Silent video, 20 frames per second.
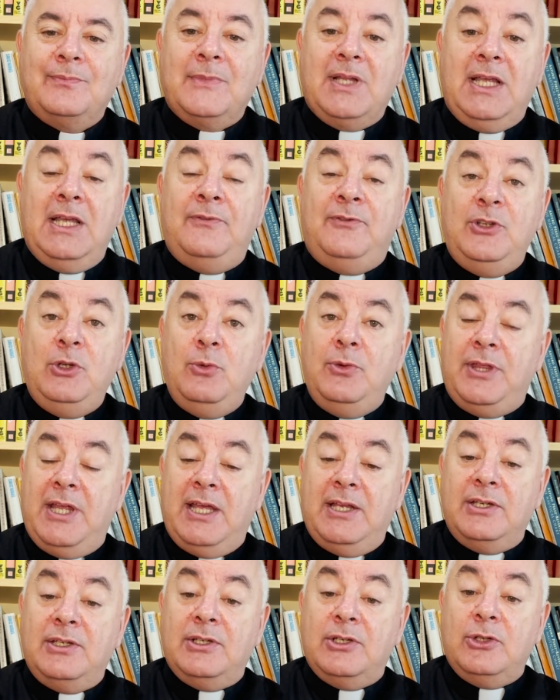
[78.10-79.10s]
If you
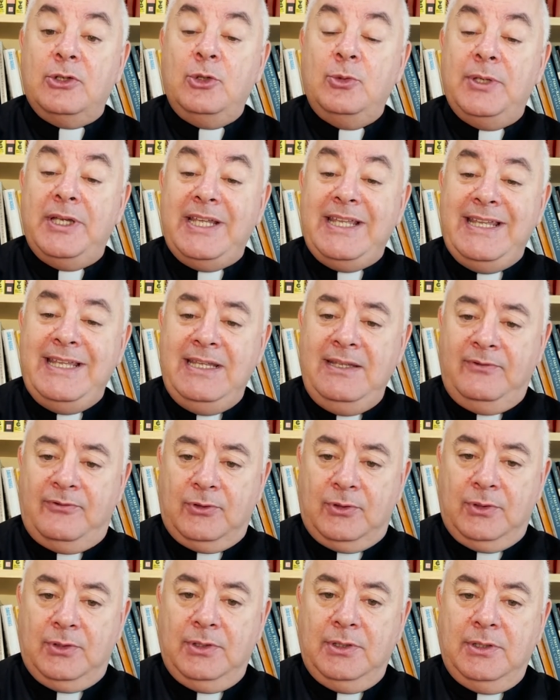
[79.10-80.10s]
then, who are
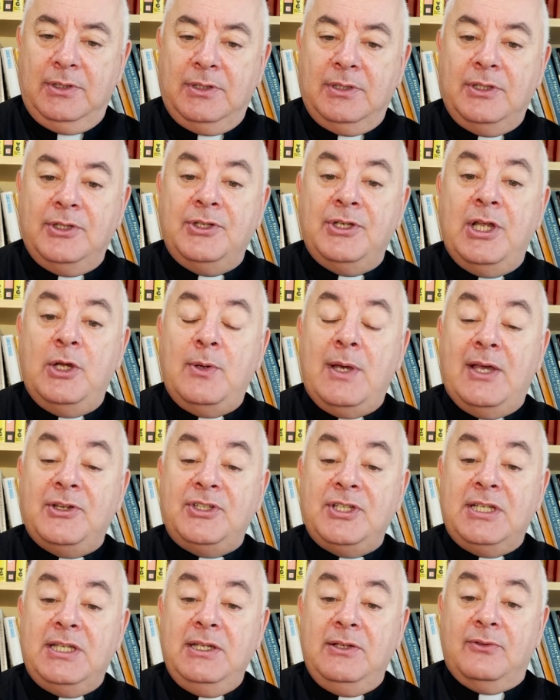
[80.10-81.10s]
evil, know how
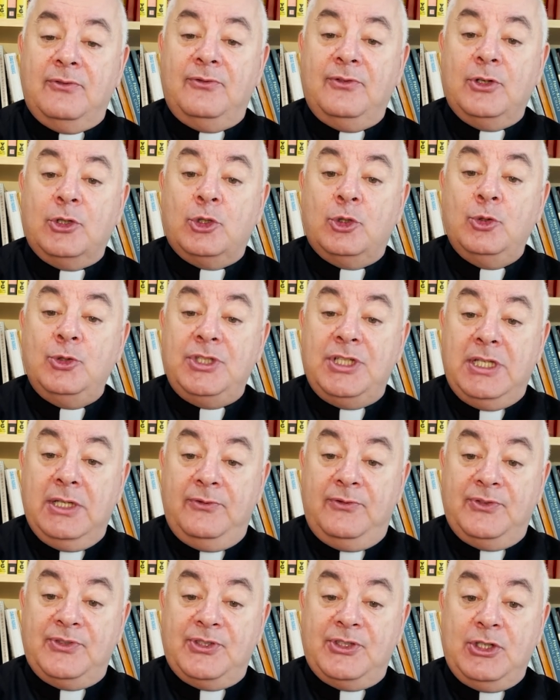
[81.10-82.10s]
to give good
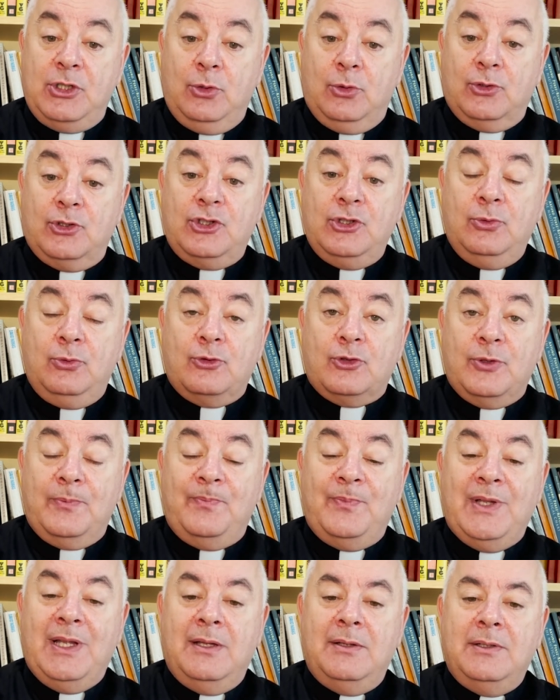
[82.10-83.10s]
gifts to your
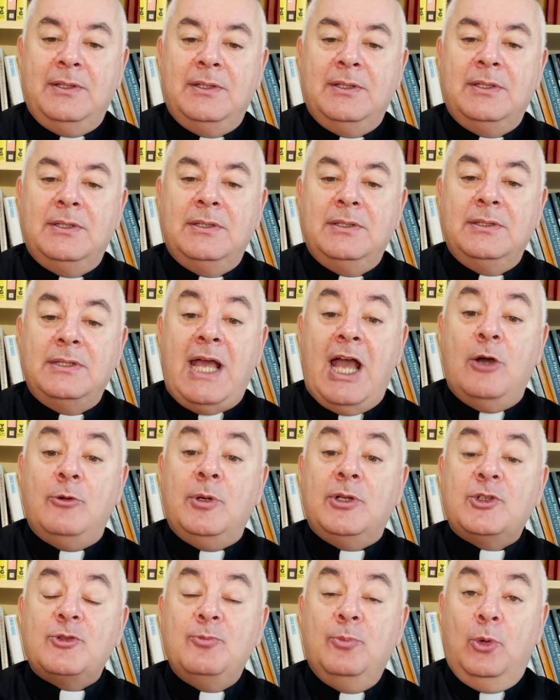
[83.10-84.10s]
children, how
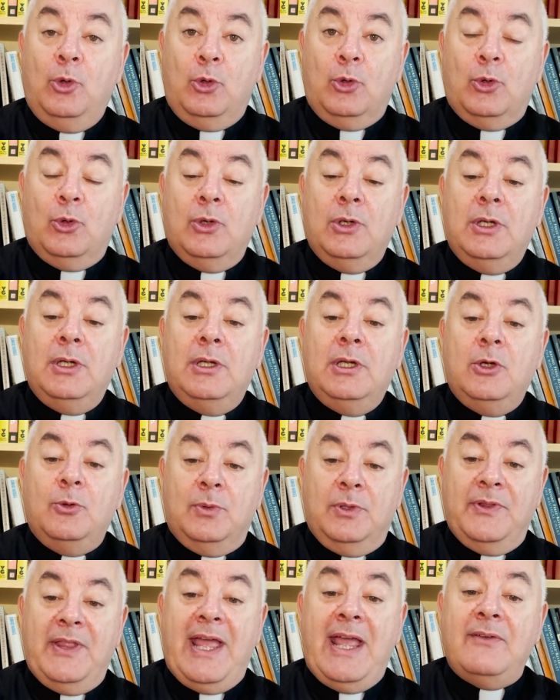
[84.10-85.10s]
much more
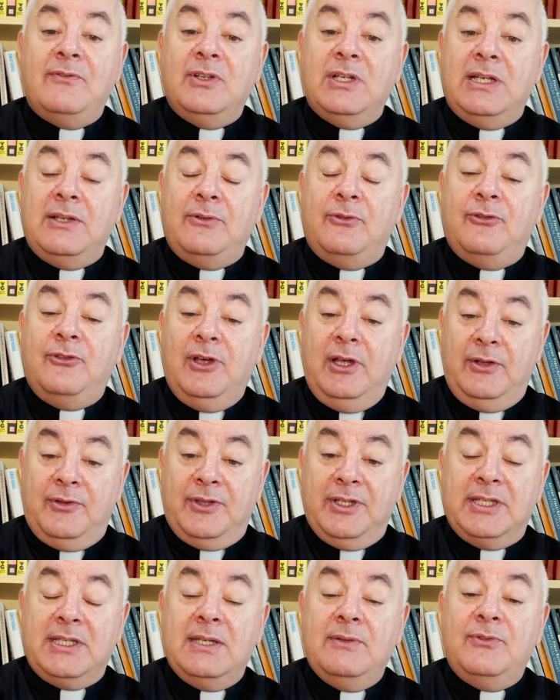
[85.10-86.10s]
will the Heavenly
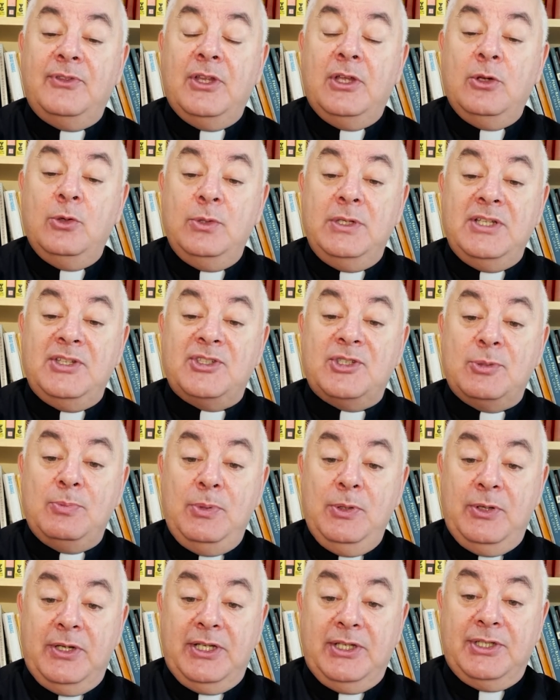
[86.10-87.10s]
Father give the Holy
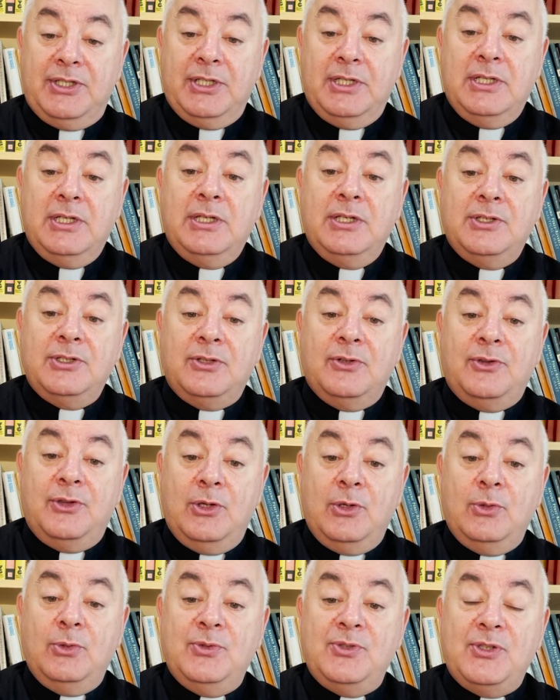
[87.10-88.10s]
Spirit to
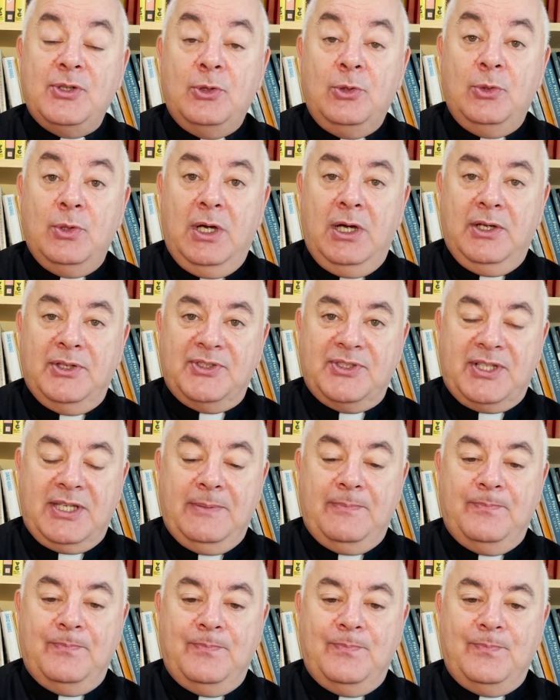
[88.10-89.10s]
those who ask
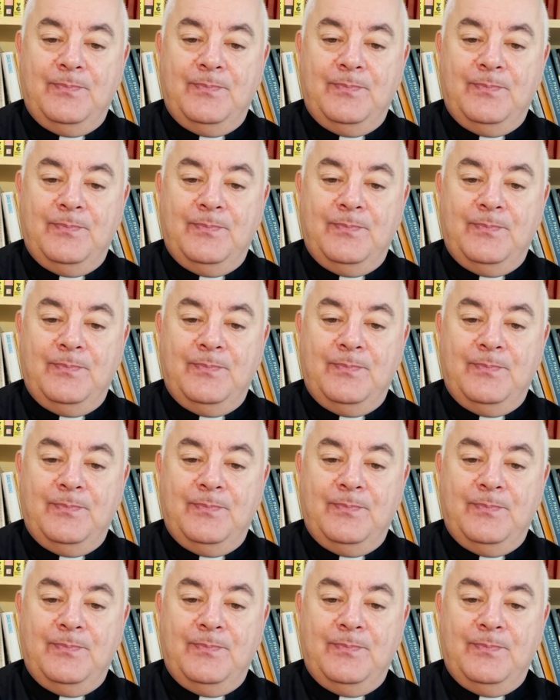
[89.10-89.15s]
him?"